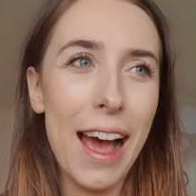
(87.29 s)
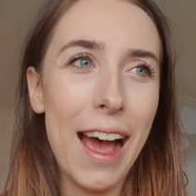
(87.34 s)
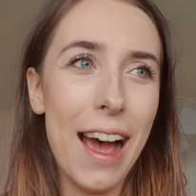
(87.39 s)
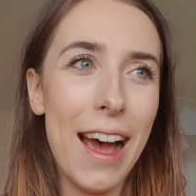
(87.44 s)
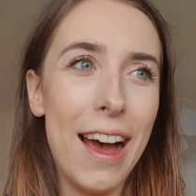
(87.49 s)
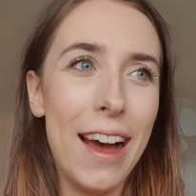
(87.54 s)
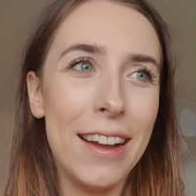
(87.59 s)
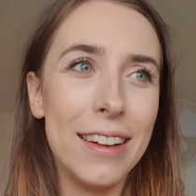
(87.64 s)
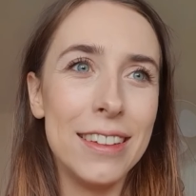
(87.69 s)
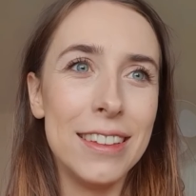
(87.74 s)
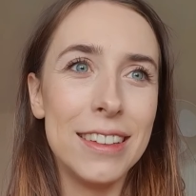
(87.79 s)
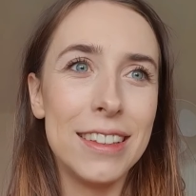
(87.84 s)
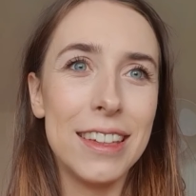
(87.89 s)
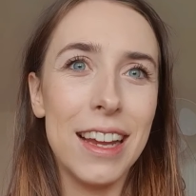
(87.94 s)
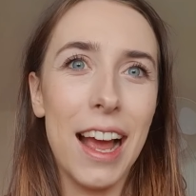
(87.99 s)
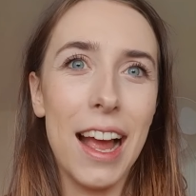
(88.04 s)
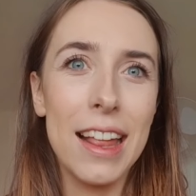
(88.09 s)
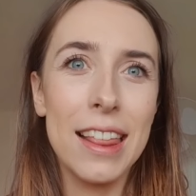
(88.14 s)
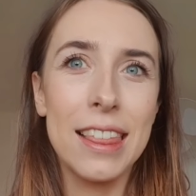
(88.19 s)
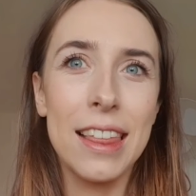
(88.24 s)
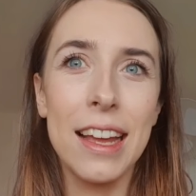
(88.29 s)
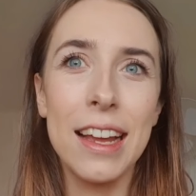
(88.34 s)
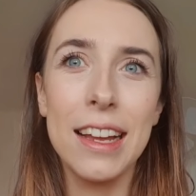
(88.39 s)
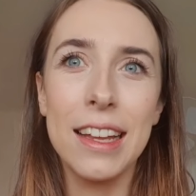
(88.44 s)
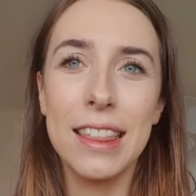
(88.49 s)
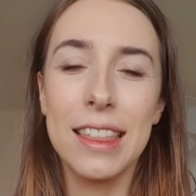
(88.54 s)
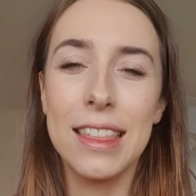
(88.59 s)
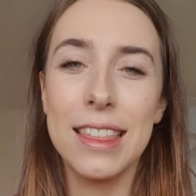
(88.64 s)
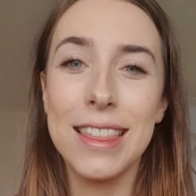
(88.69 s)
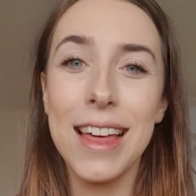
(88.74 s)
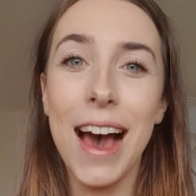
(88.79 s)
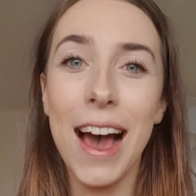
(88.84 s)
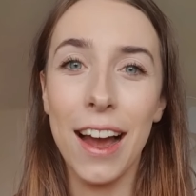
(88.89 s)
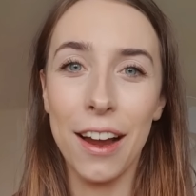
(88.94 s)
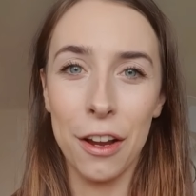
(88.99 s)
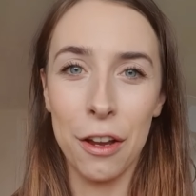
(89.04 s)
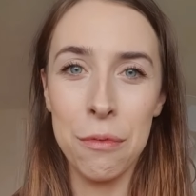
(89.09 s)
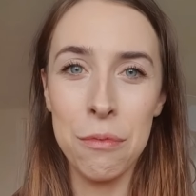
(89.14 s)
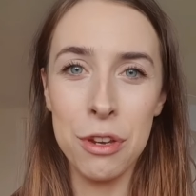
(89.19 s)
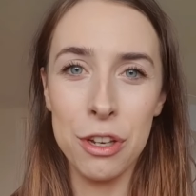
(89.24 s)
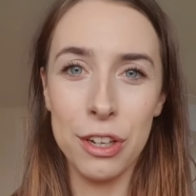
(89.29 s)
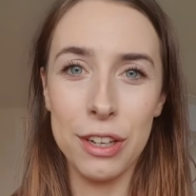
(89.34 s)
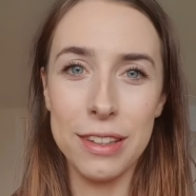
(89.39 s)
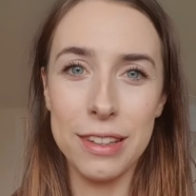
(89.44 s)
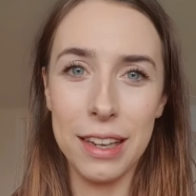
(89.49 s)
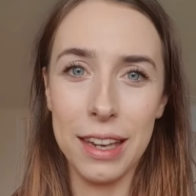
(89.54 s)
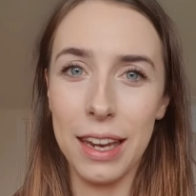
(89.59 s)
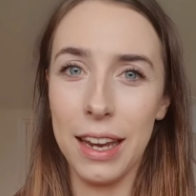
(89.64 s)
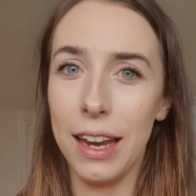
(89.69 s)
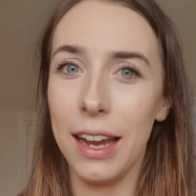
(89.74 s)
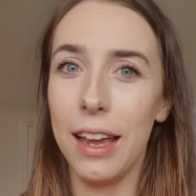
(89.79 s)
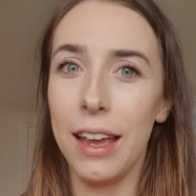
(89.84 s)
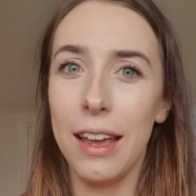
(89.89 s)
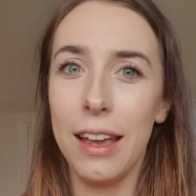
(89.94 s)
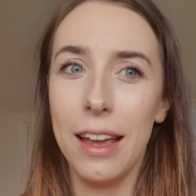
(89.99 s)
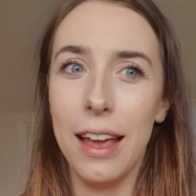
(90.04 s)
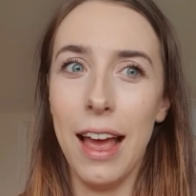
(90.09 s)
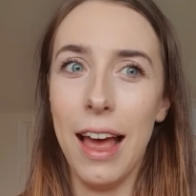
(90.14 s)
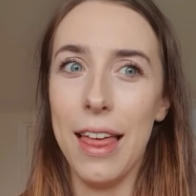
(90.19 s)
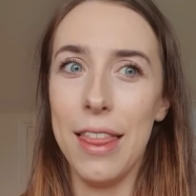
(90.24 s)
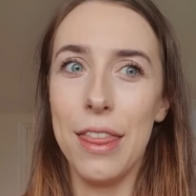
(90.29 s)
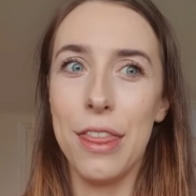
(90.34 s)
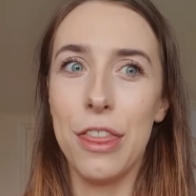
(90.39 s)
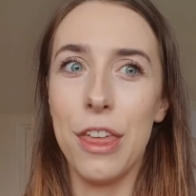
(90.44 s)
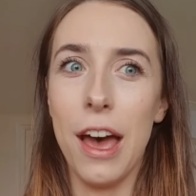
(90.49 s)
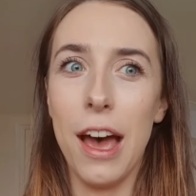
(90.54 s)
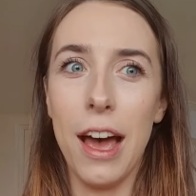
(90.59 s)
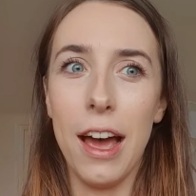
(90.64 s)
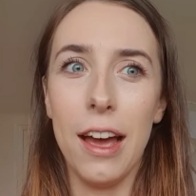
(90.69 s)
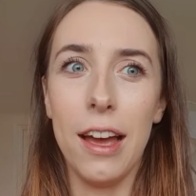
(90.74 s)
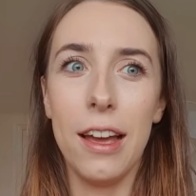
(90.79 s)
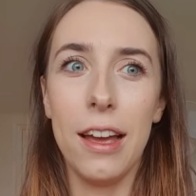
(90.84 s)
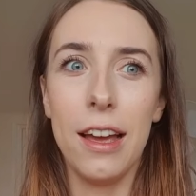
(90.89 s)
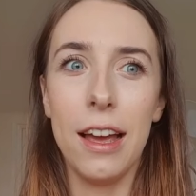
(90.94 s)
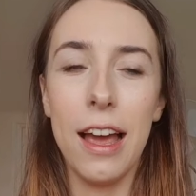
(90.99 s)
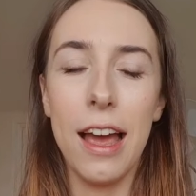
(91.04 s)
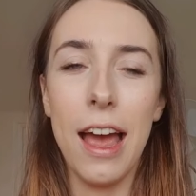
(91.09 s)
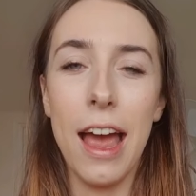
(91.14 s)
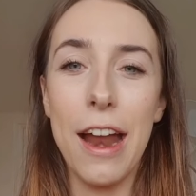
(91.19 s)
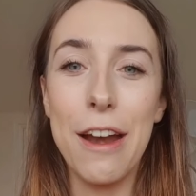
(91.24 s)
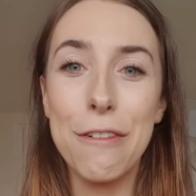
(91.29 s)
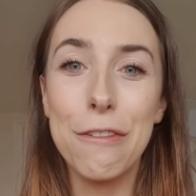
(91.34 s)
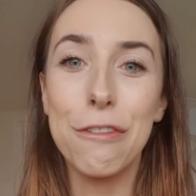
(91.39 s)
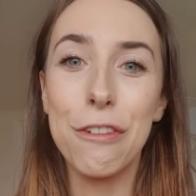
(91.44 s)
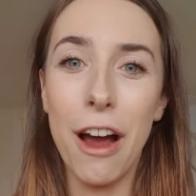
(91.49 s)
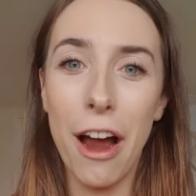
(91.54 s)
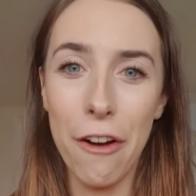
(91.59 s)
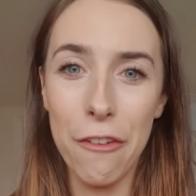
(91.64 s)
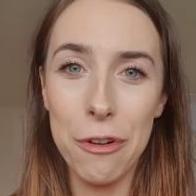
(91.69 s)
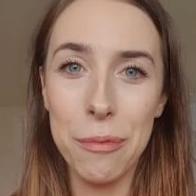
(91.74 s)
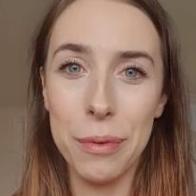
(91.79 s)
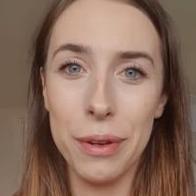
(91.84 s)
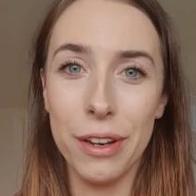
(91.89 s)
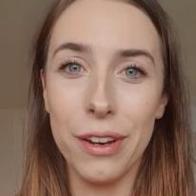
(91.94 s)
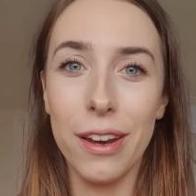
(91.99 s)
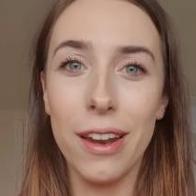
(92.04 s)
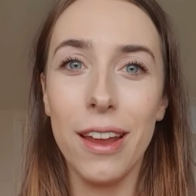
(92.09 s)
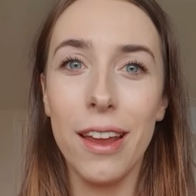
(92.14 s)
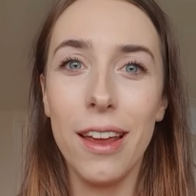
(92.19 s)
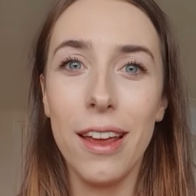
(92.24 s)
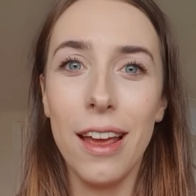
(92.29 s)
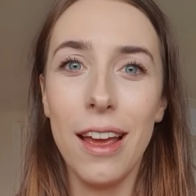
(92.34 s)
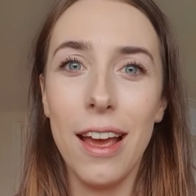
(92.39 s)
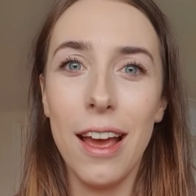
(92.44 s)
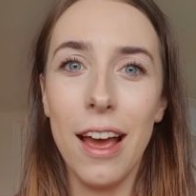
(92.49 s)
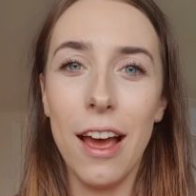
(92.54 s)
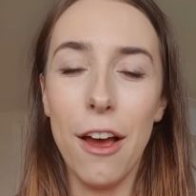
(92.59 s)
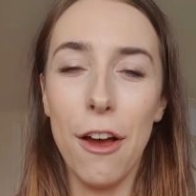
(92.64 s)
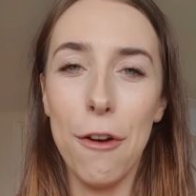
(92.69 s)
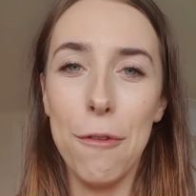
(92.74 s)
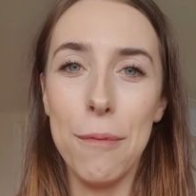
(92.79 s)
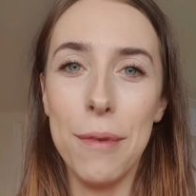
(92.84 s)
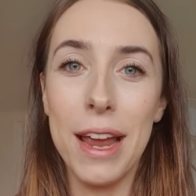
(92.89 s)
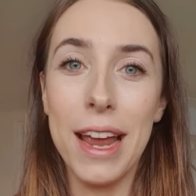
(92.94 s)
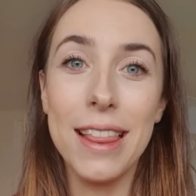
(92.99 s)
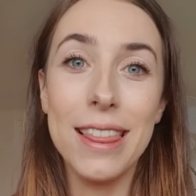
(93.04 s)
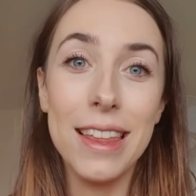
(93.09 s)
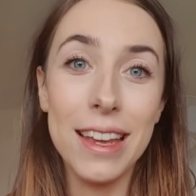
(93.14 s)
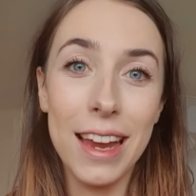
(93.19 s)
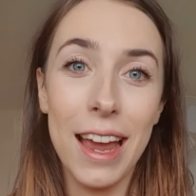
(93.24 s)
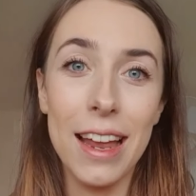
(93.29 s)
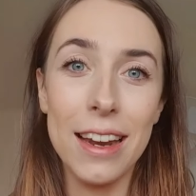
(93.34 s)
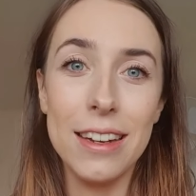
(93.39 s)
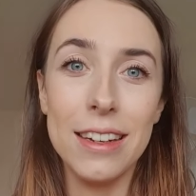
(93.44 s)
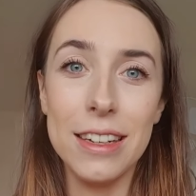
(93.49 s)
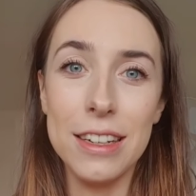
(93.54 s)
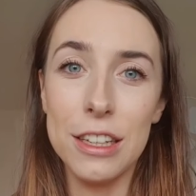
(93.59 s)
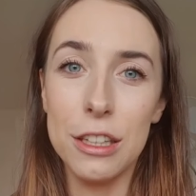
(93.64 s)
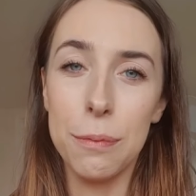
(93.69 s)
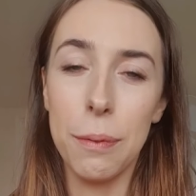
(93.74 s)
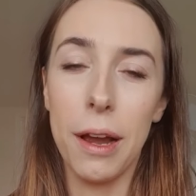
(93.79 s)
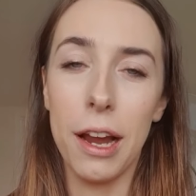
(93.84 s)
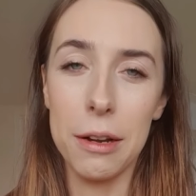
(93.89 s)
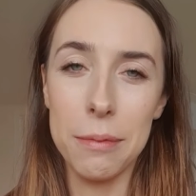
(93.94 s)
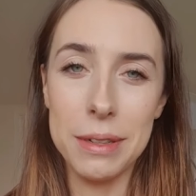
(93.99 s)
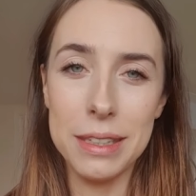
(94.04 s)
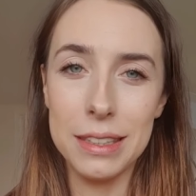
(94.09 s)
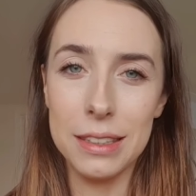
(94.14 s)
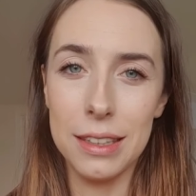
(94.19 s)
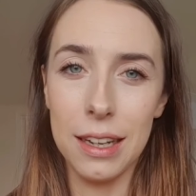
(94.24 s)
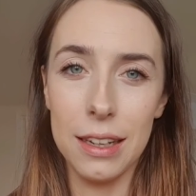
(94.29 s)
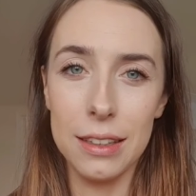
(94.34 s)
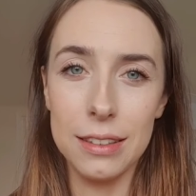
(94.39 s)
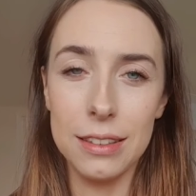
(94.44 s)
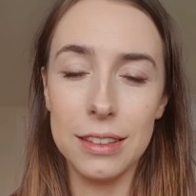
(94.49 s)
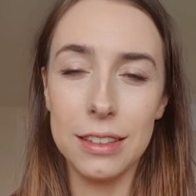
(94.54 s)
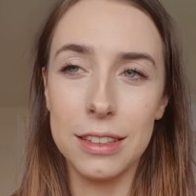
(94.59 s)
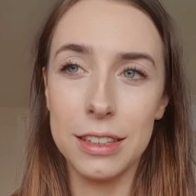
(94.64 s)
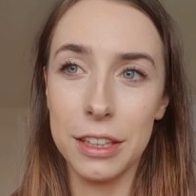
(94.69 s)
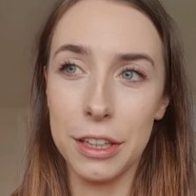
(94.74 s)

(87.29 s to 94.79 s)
And I think that community and that environment, in the end inspired me to dance.